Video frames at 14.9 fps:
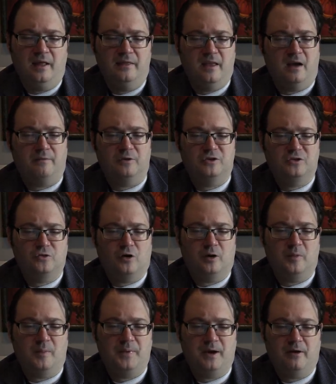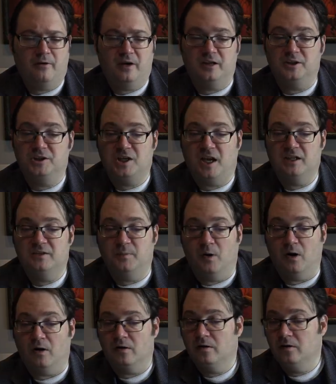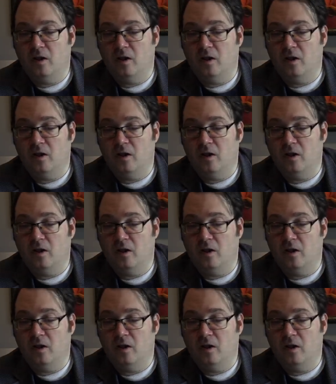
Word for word: The Everstorm appearing in Shadesmar,